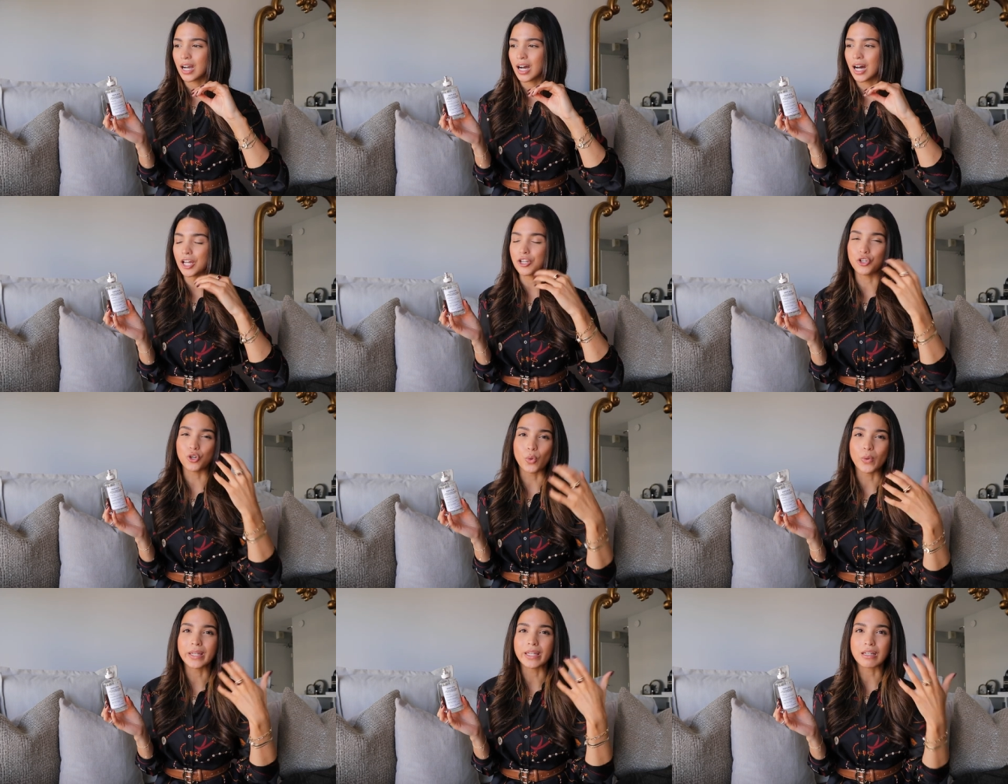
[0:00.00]

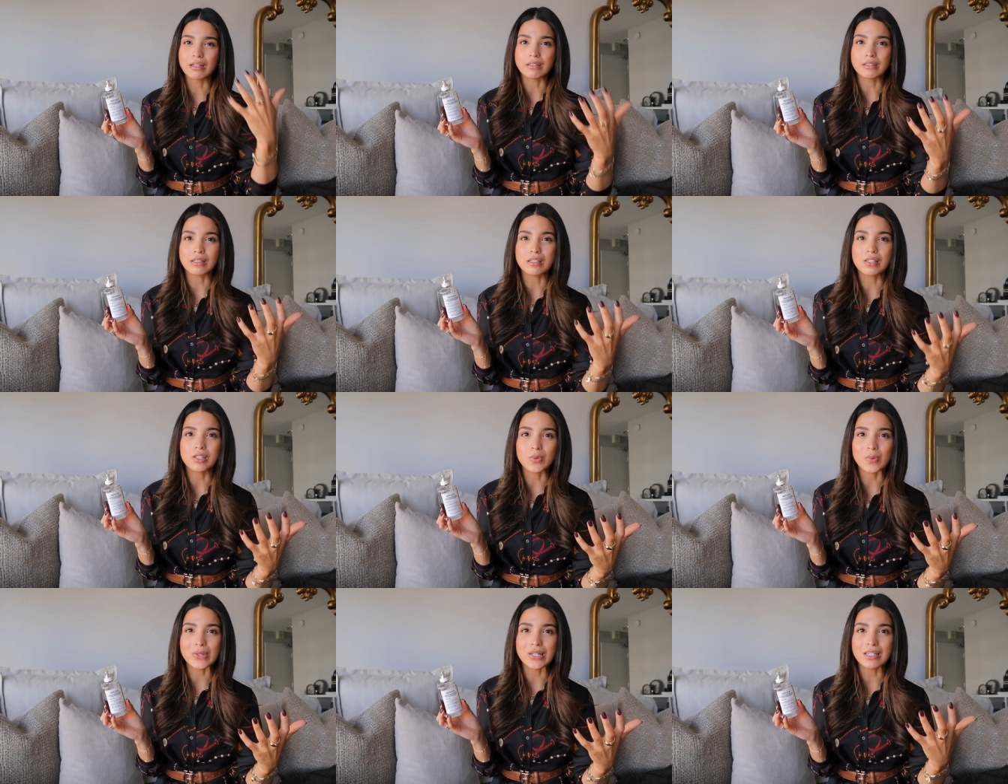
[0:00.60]
annoyingly
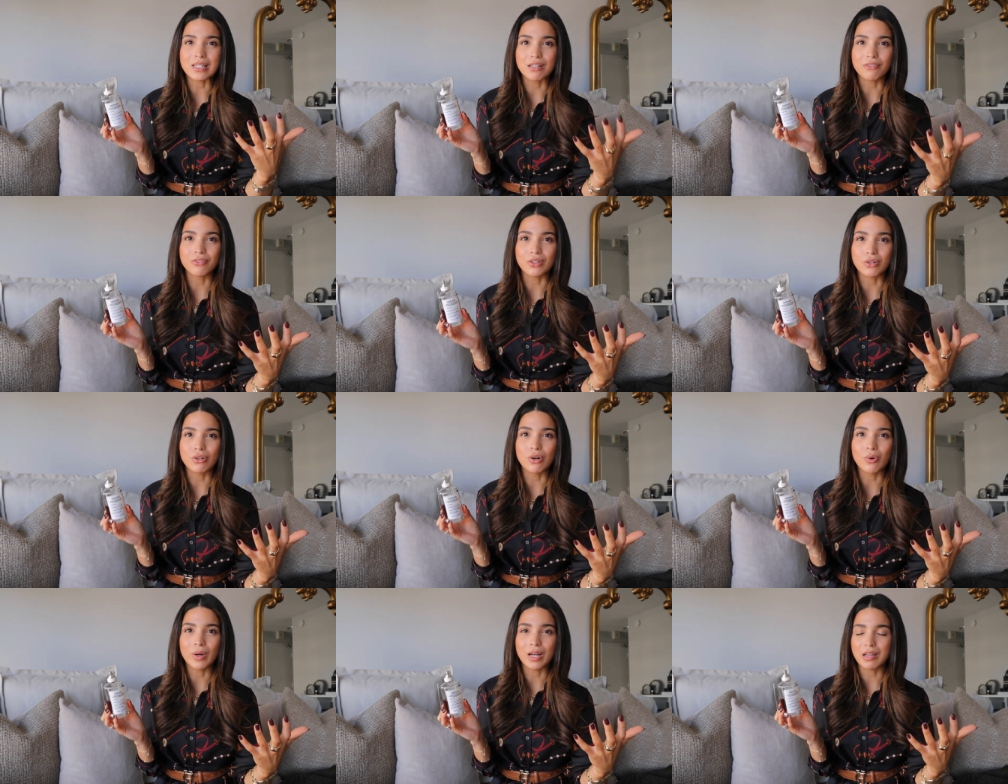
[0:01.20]
sweet, if you
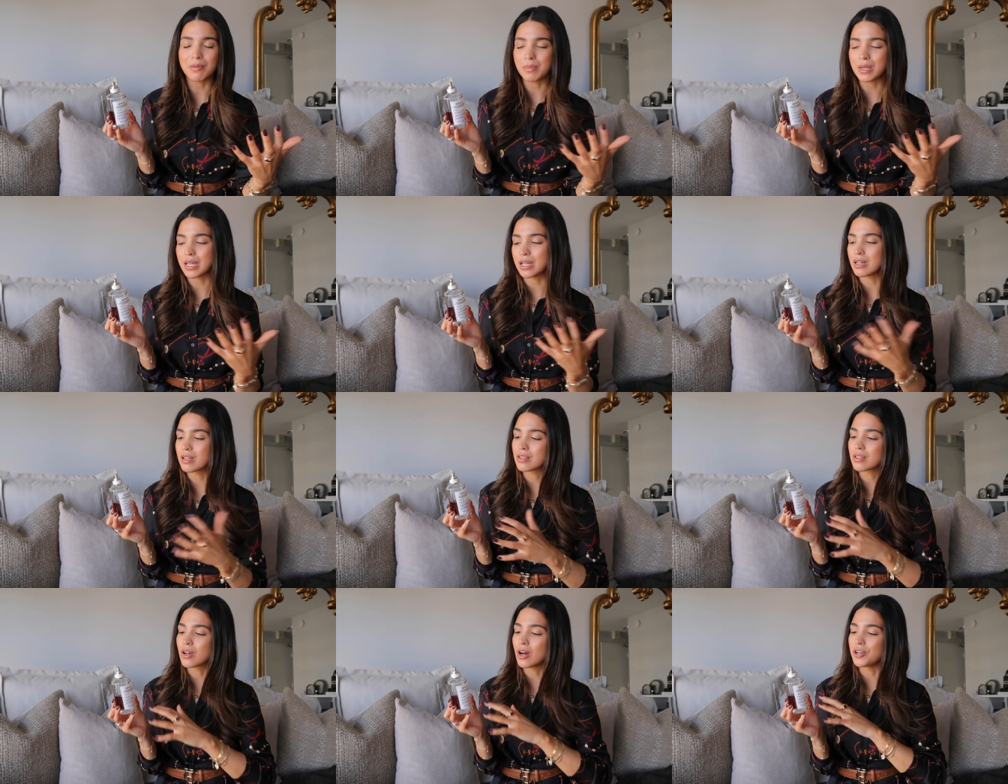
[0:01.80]
know what I mean.
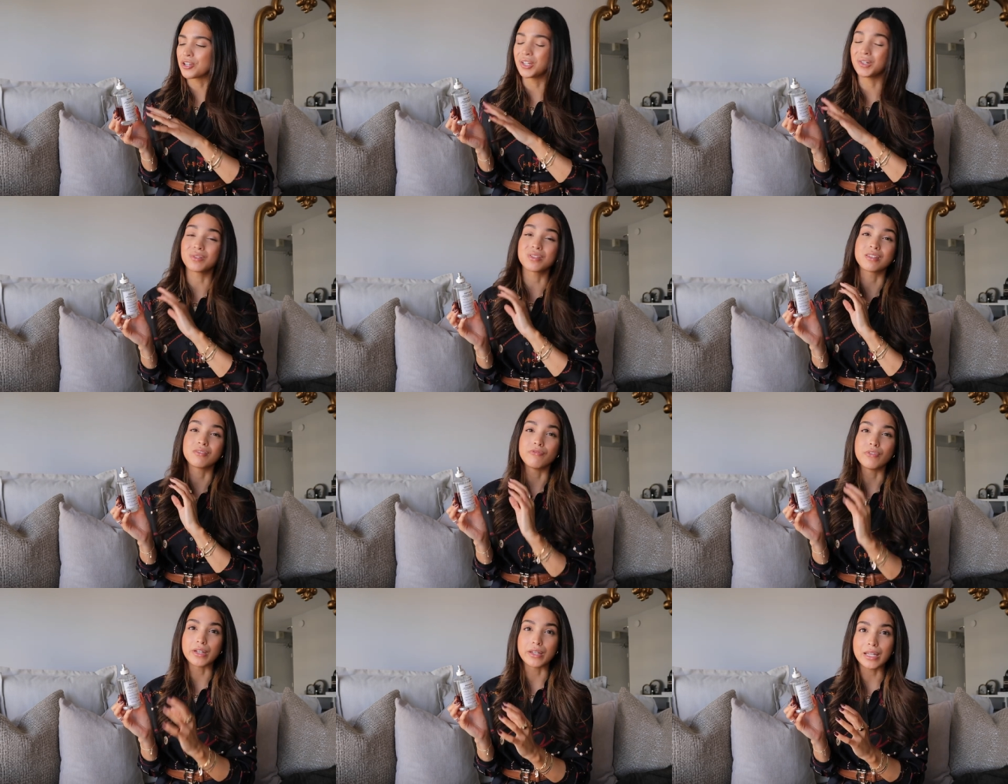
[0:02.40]
It's got notes
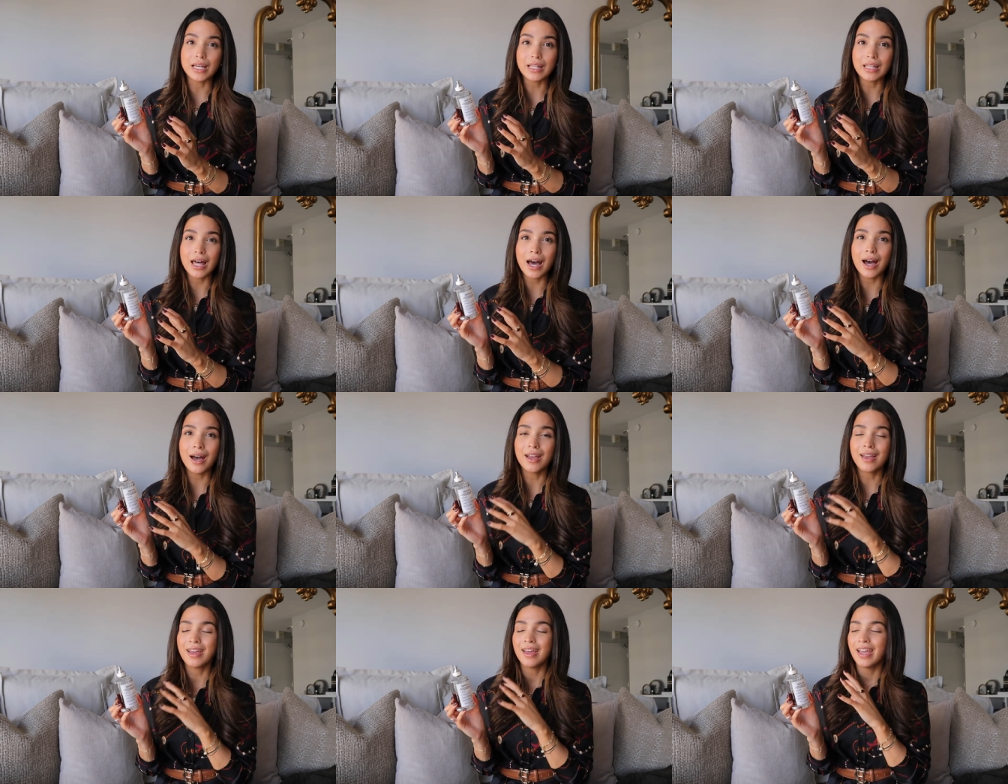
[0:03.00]
of
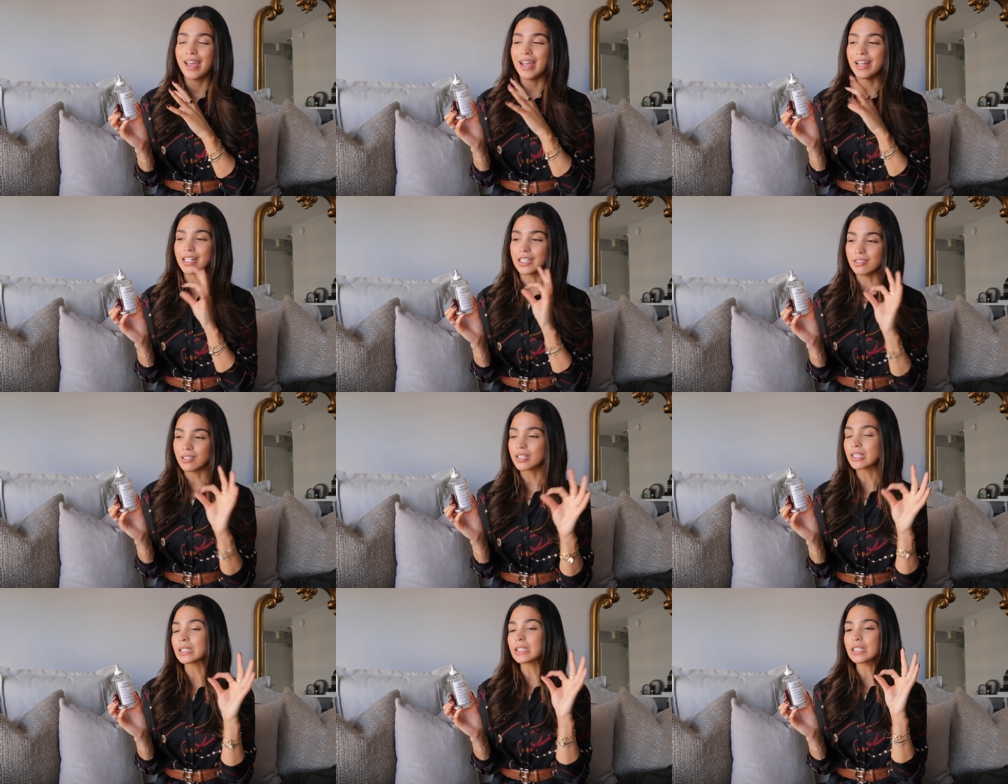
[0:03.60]
vanilla, and it
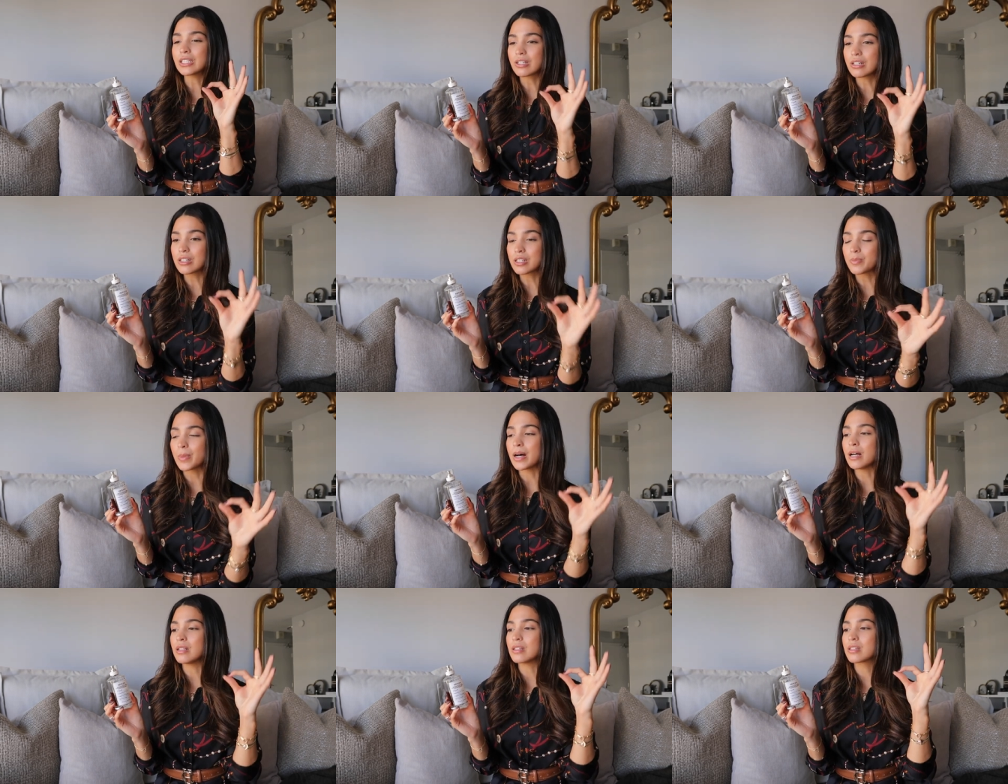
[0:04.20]
literally just
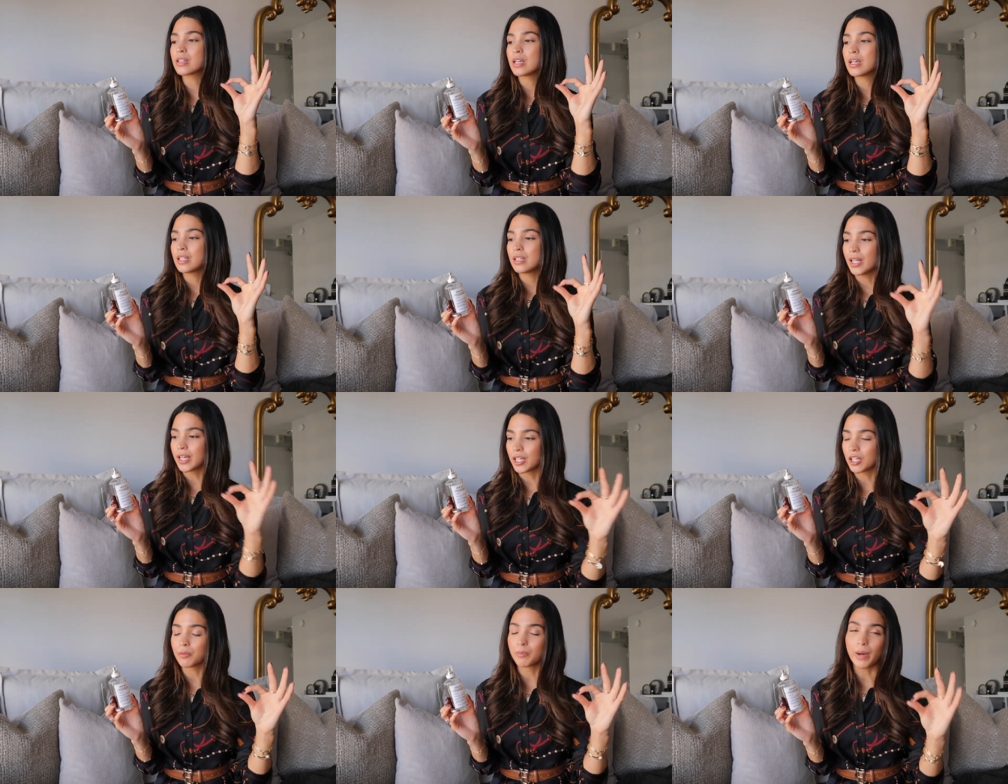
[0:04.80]
smells
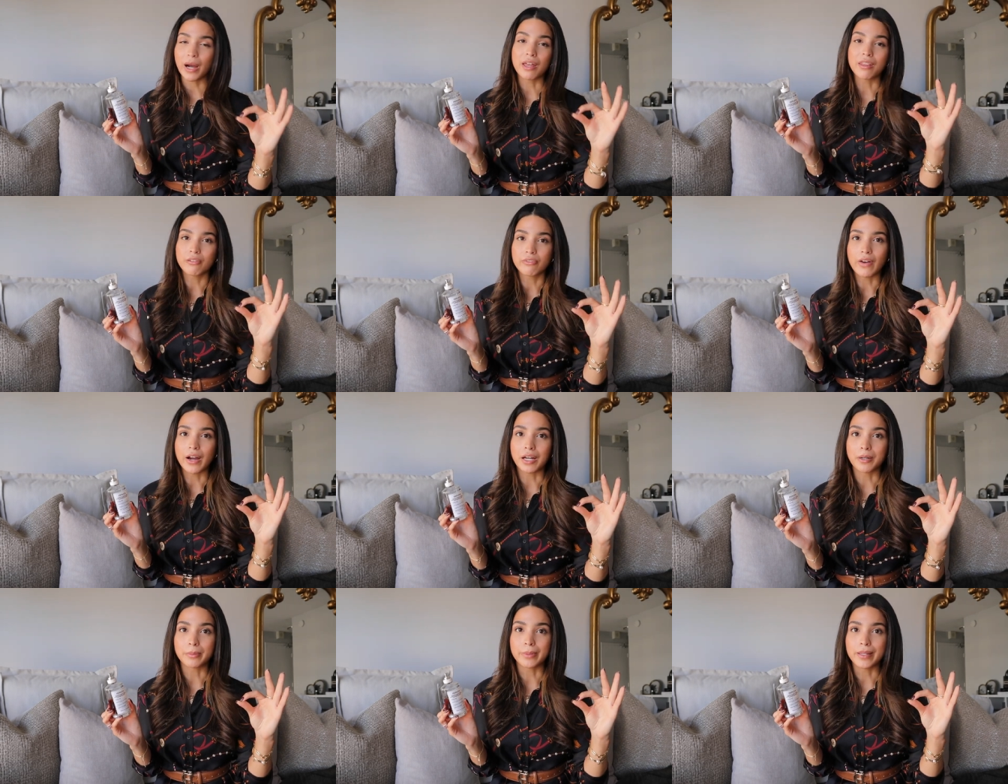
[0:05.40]
like you're by the
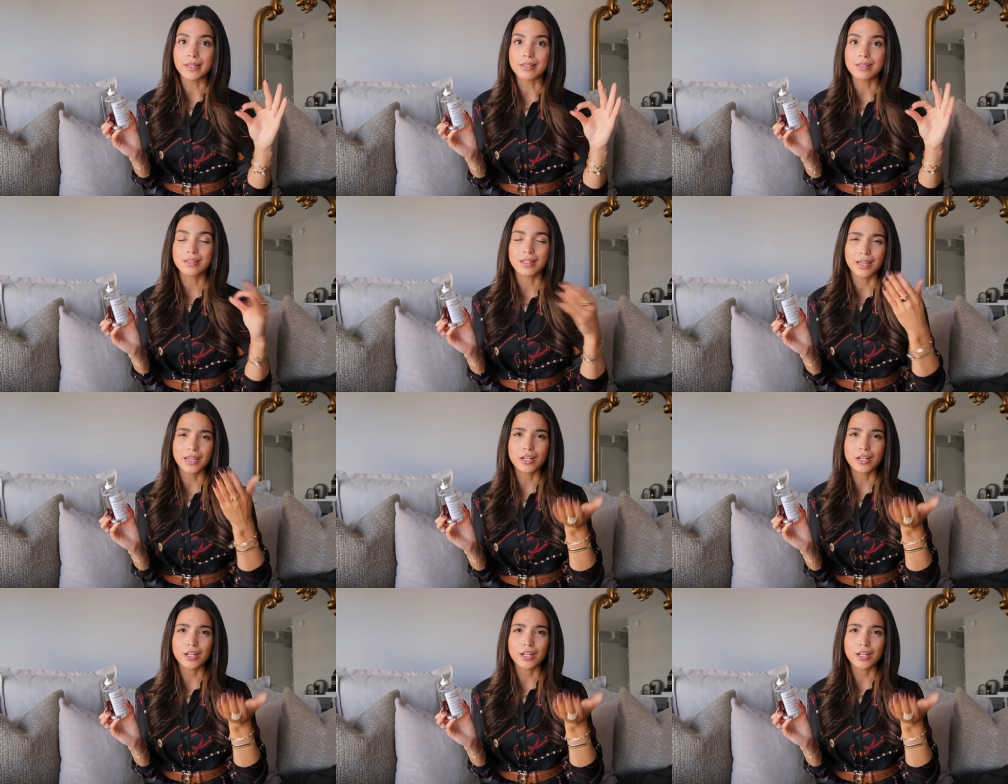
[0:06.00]
fireplace.